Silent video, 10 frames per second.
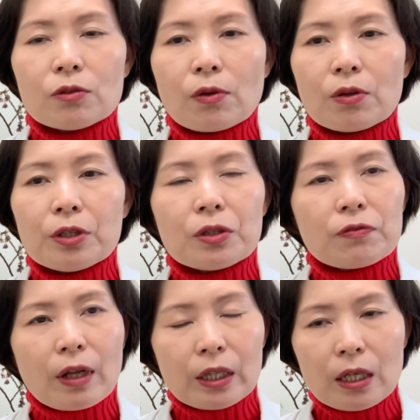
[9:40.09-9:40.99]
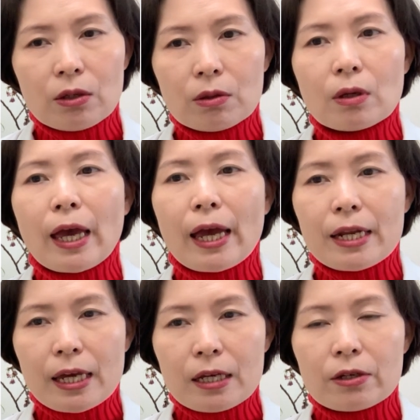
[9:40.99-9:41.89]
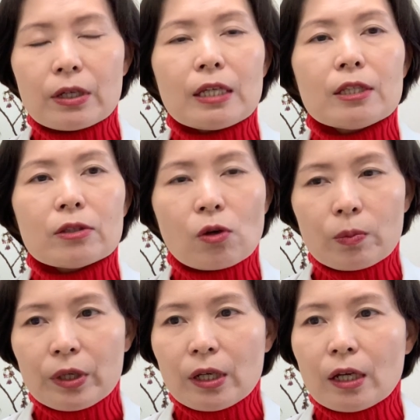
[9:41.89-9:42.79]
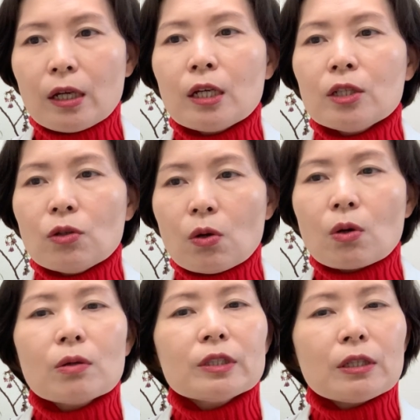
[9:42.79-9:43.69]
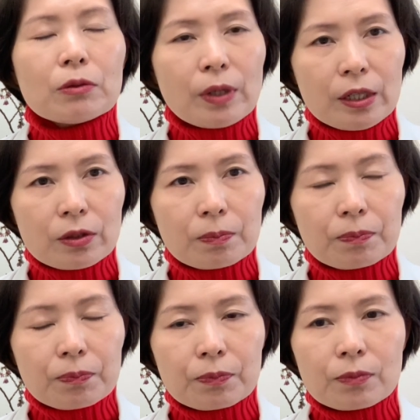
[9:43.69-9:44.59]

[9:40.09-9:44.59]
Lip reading: Chronic fatigue, headache, insomnia, no concentration,